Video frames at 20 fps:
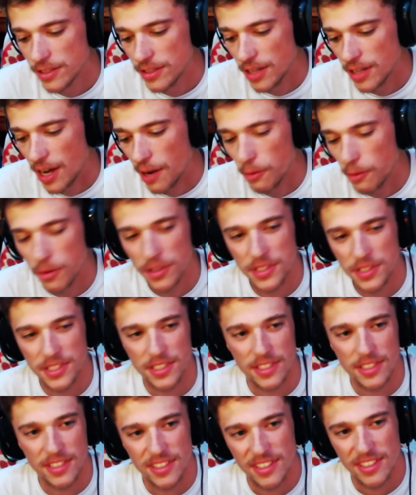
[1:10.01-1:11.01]
I
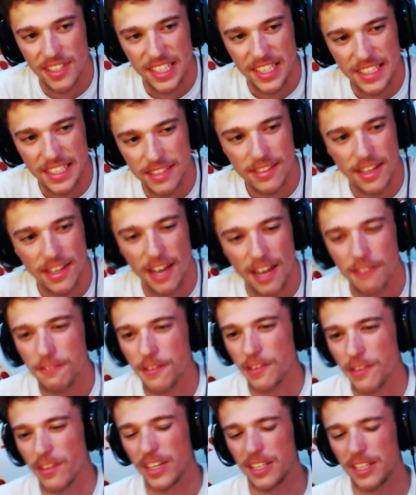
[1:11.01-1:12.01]
felt
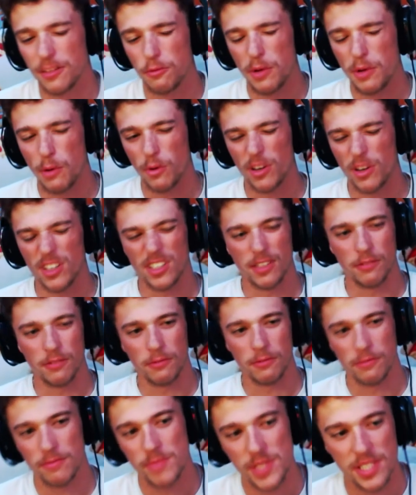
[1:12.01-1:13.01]
like we weren't going
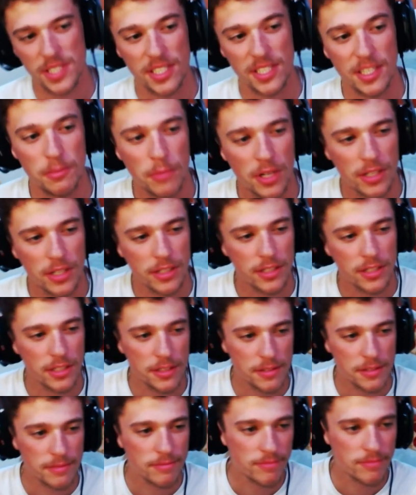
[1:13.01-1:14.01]
to see
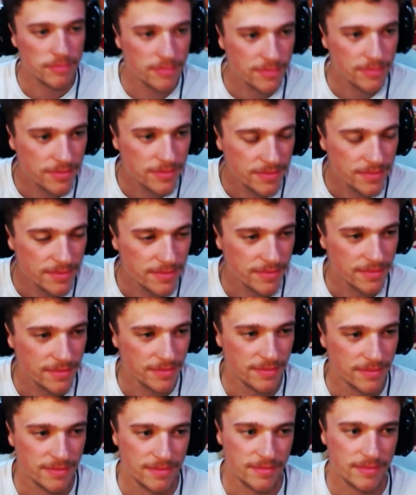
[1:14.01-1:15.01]
much.
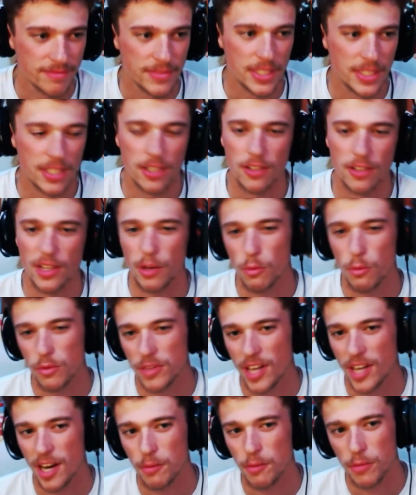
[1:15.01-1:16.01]
You know,
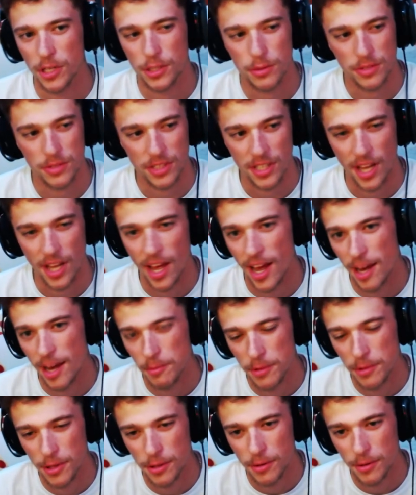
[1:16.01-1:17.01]
like not much was going to
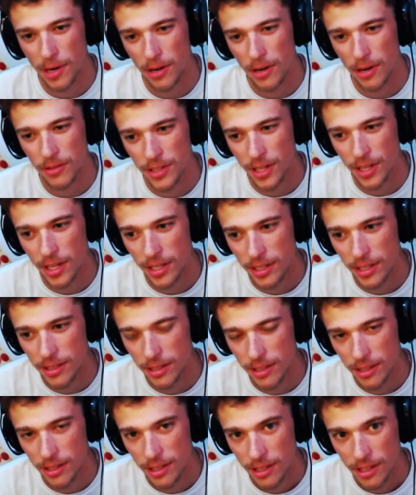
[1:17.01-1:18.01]
happen throughout the night.
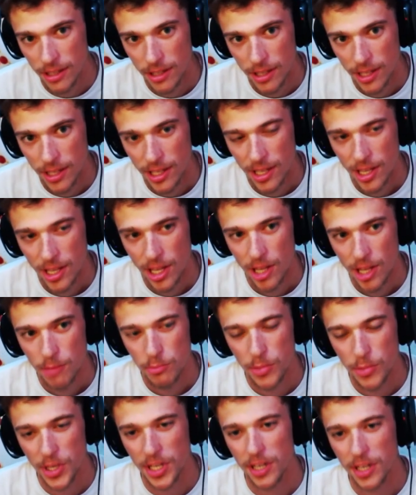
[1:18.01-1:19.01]

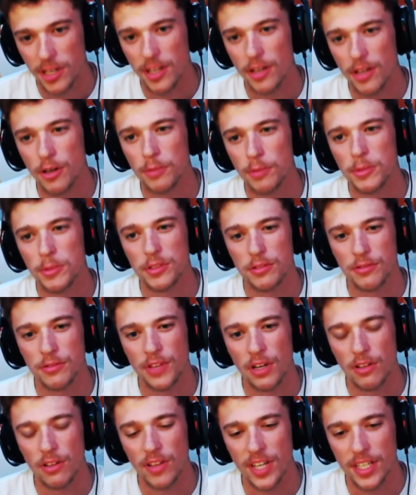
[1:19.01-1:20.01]
But it almost
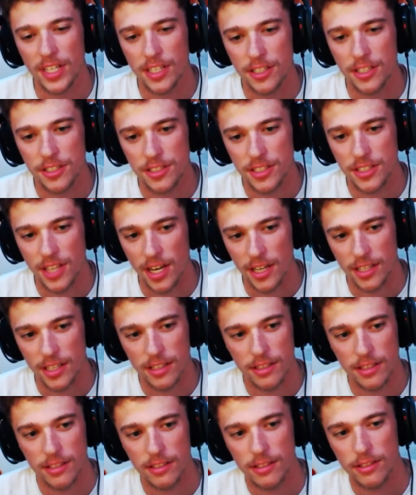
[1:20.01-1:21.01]
felt like it just got
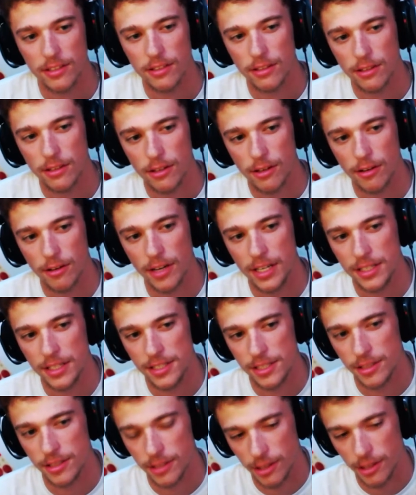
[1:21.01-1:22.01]

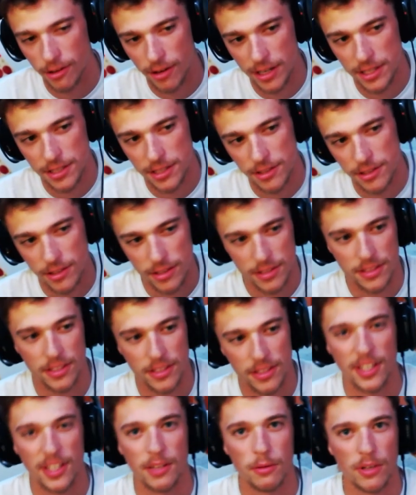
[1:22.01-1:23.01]
crazier and crazier as the
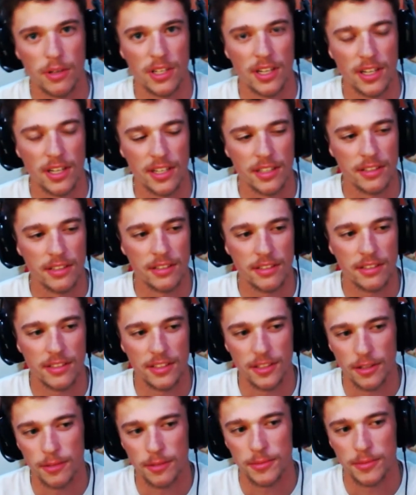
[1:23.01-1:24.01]
night went on.
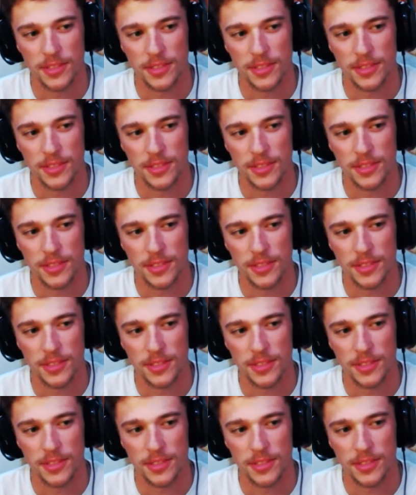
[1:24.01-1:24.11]
You know what I'm